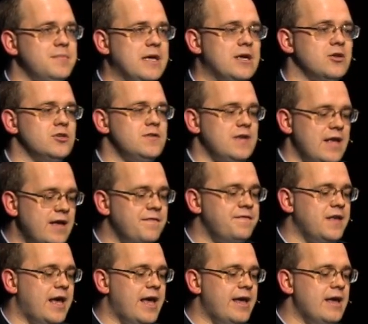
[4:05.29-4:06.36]
Because if
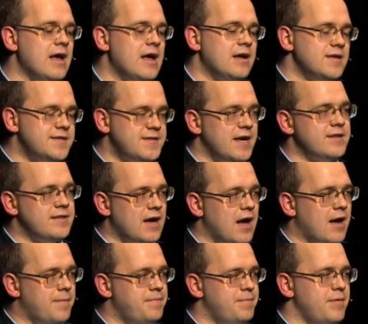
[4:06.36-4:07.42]
they set
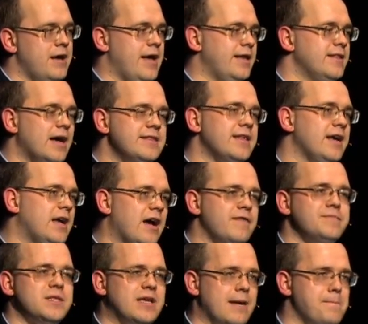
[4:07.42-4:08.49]
up an
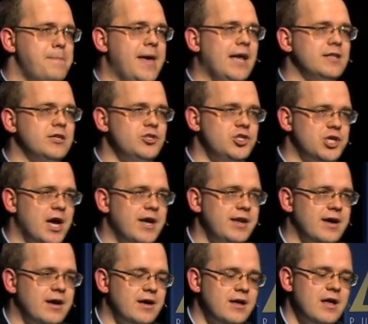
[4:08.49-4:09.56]
anti-government campaign in
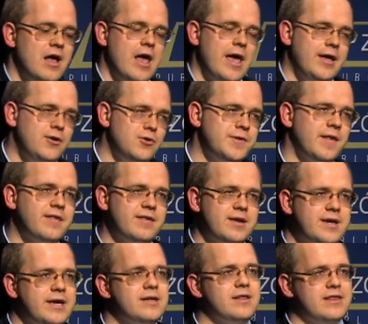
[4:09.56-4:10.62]
China using
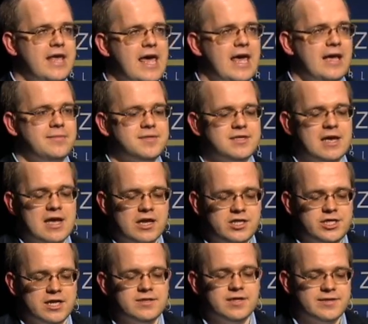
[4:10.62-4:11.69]
their real names,
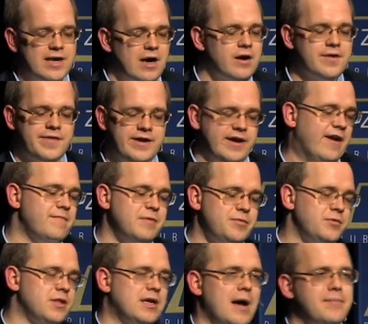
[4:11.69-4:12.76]
chances are the government
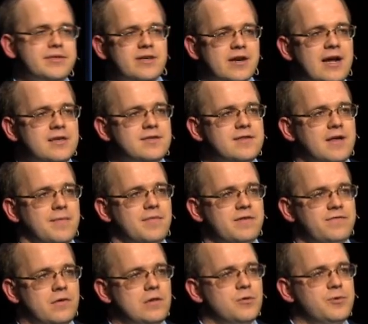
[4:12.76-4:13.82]
will come and arrest them the
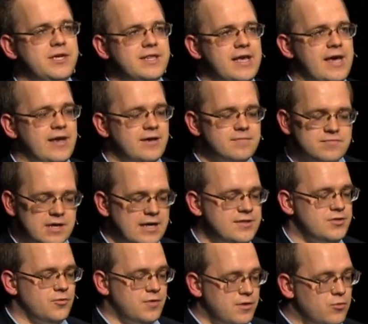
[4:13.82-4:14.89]
following day, right?
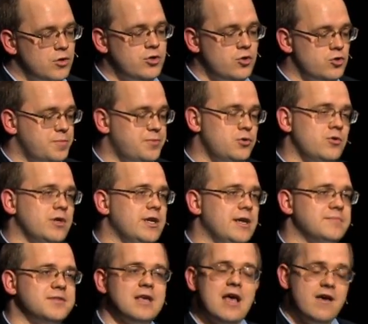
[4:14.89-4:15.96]
So they want to use
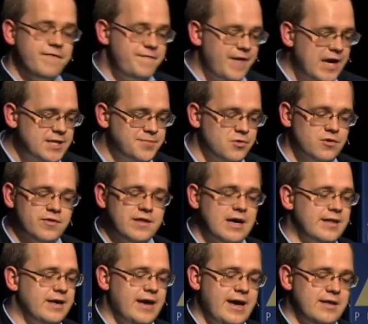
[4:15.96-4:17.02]
pseudonyms. Facebook, on the
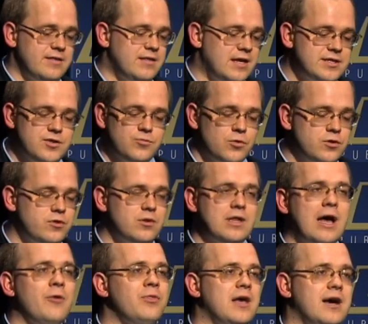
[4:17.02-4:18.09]
other hand, doesn't want to
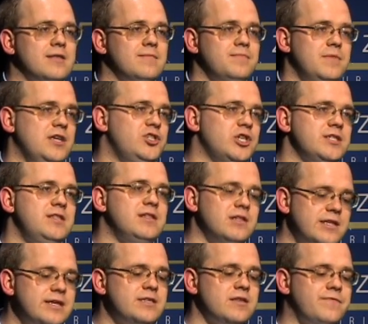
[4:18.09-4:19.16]
allow that. They just
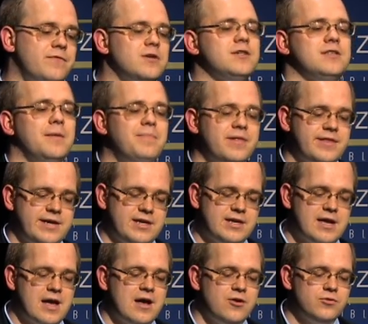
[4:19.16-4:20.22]
deleted, for example, the
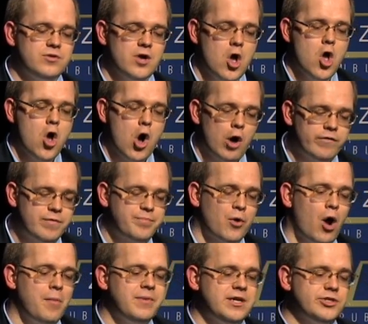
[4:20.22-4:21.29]
account of a
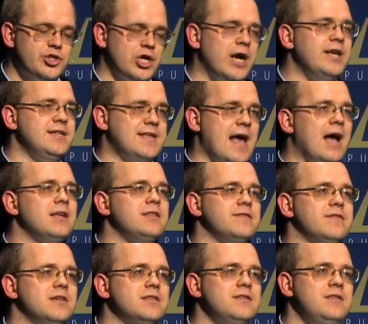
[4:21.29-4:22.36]
prominent Chinese
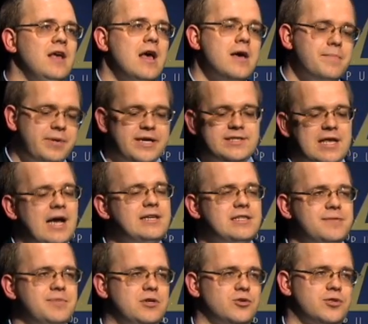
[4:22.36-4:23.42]
activist
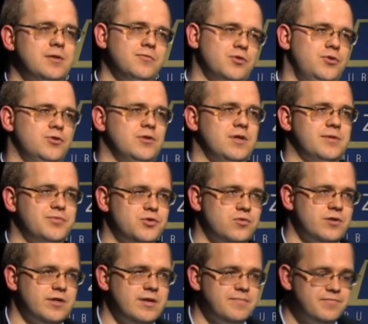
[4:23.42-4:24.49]
precisely because he was using a
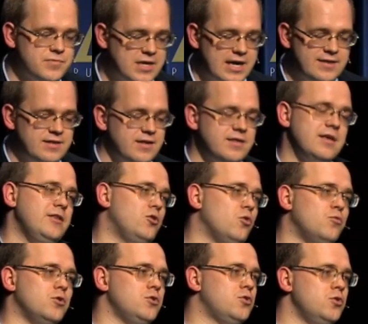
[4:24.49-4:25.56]
pseudonym, right? And they
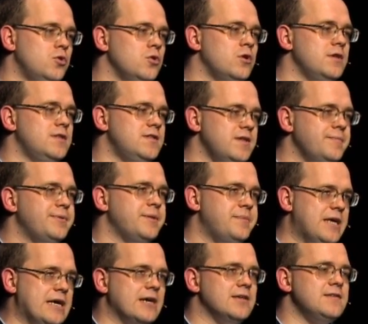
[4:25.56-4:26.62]
don't want to do it simply
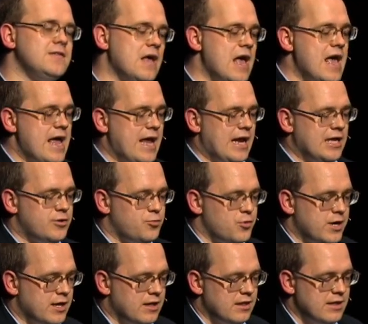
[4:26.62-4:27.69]
because it
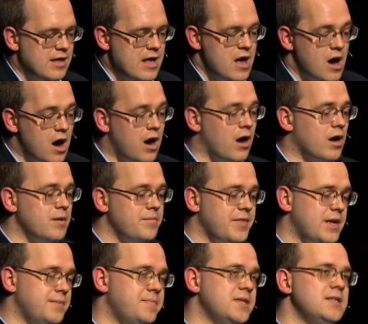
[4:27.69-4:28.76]
will harm
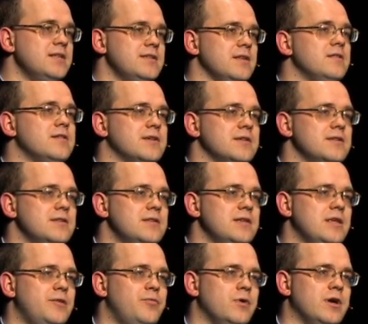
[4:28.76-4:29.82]
their business interests.
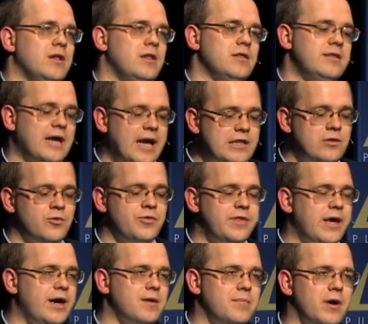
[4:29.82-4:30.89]
It will dilute
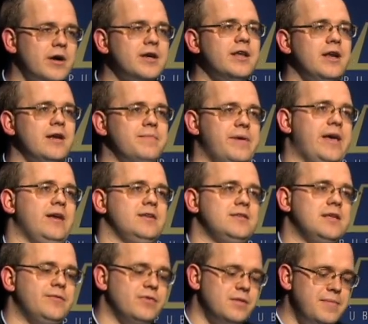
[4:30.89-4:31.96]
their marketing
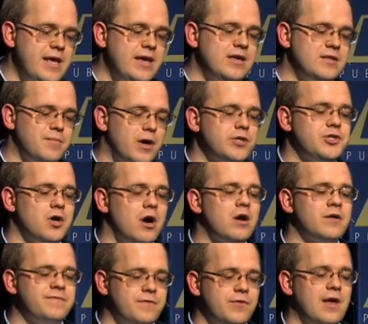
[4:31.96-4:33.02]
base. It will make it much
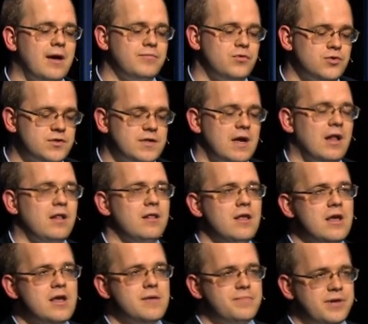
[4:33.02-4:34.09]
harder for them to sell
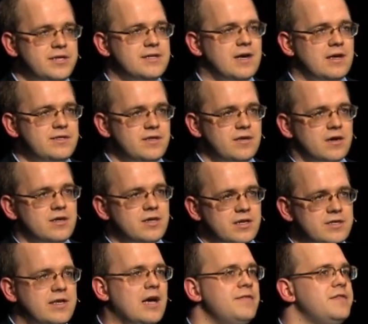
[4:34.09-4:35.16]
precise and
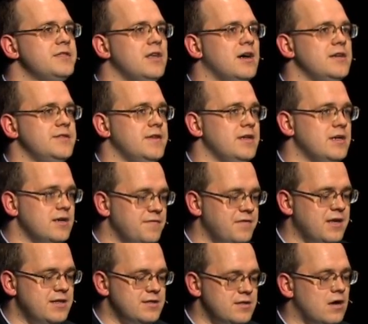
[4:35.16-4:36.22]
targeted advertising if
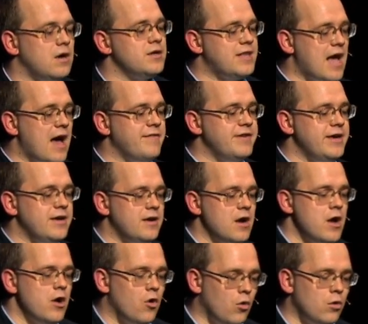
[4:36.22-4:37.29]
they start having
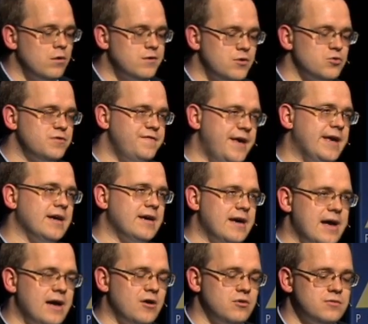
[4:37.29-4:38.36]
all those fake
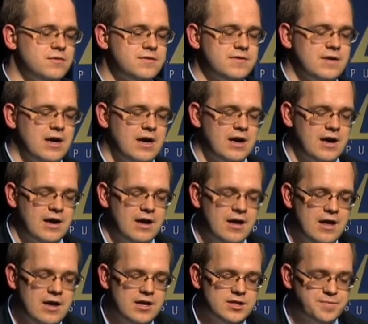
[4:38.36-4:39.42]
accounts
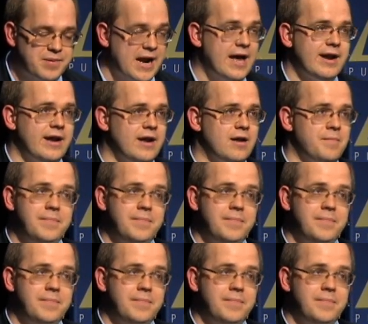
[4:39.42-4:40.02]
spreading.